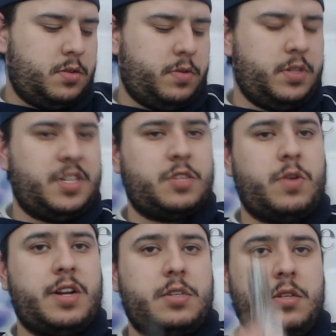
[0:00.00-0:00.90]
"26
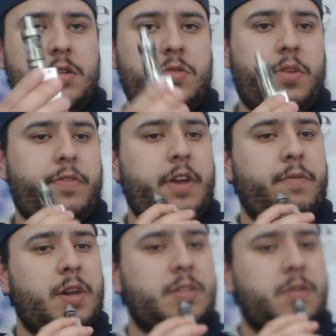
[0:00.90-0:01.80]
watts,
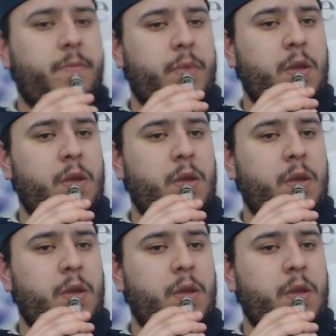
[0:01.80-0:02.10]
25 watts.